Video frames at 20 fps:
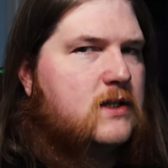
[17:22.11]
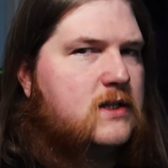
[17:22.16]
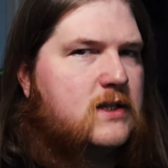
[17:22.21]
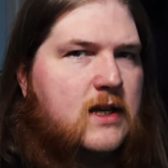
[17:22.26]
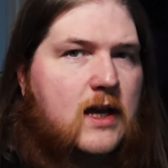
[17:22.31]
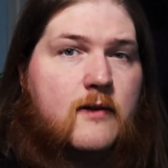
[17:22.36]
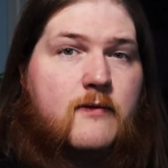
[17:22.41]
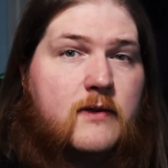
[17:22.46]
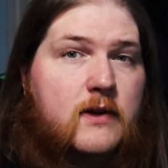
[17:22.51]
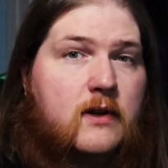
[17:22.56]

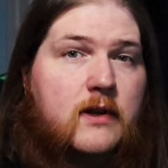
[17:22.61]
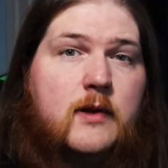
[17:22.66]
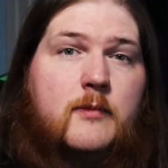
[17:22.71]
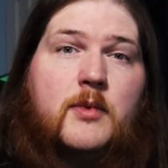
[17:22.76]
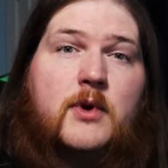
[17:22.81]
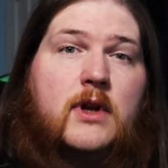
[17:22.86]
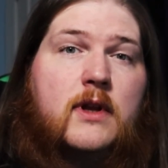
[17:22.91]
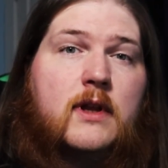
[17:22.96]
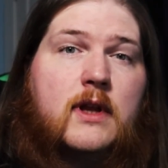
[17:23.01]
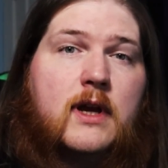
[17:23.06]
definitely
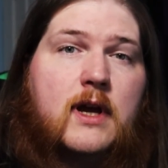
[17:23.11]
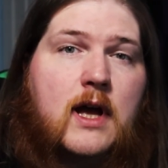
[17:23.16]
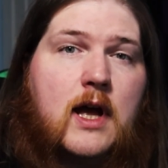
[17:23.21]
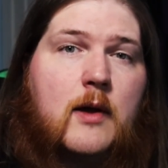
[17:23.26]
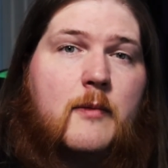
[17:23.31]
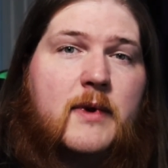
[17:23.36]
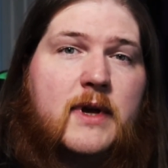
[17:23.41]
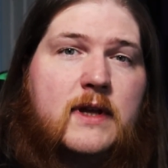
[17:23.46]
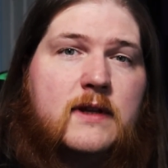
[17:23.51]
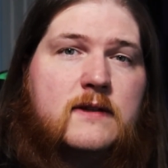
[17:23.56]
put it in the
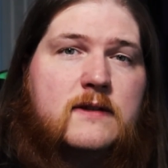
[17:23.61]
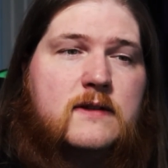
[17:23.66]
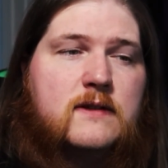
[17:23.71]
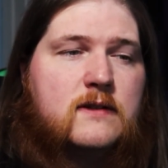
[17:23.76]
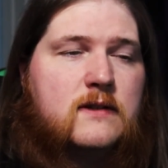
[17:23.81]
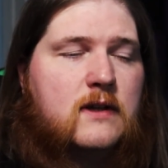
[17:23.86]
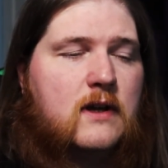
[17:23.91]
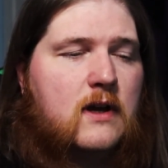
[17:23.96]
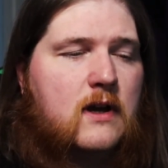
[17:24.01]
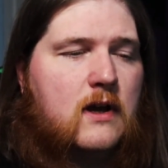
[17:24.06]
comments.